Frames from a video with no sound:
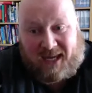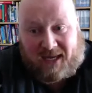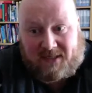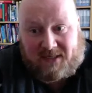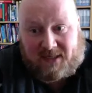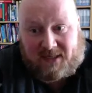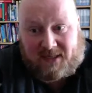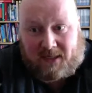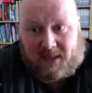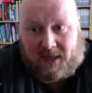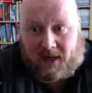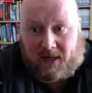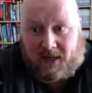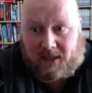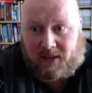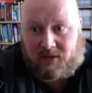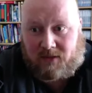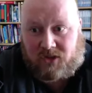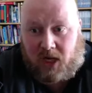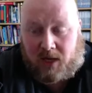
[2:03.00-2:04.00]
it in any
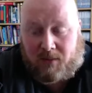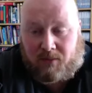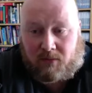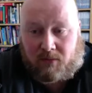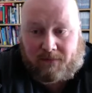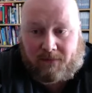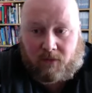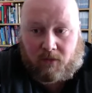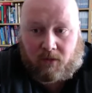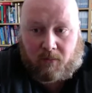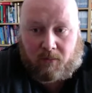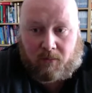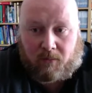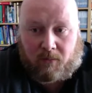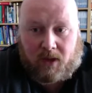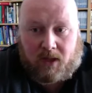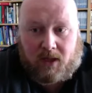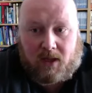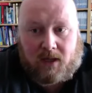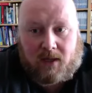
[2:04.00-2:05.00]
shape or form,
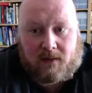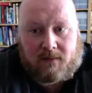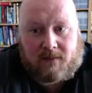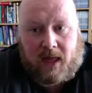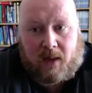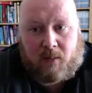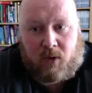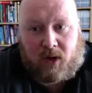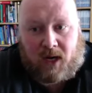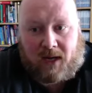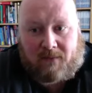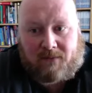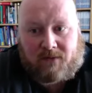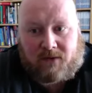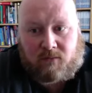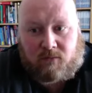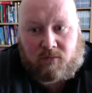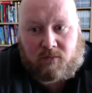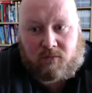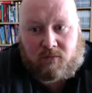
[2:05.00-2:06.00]
then we'll have to
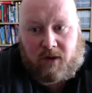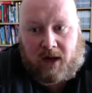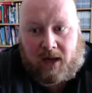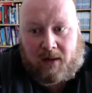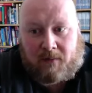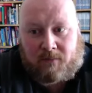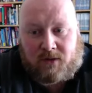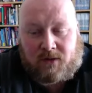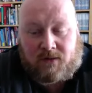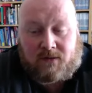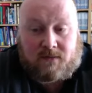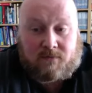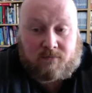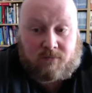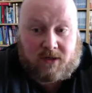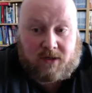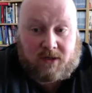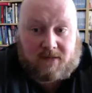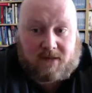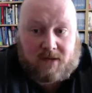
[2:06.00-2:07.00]
do some
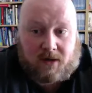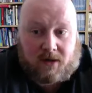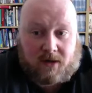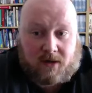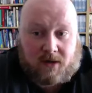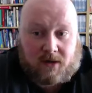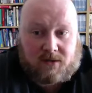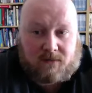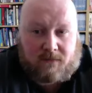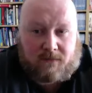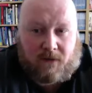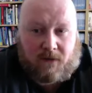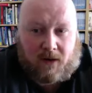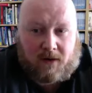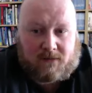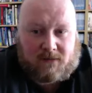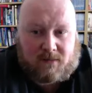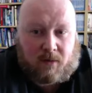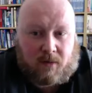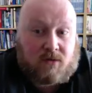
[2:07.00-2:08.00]
research and find
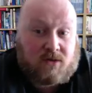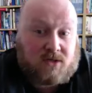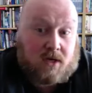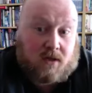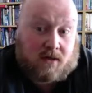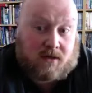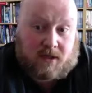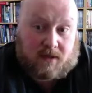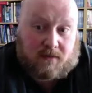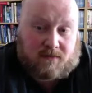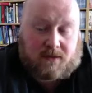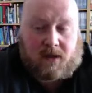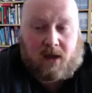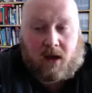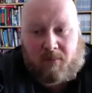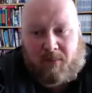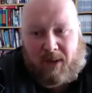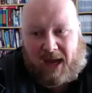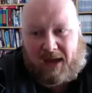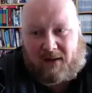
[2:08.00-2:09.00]
some alternatives and go
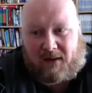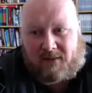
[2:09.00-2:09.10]
back.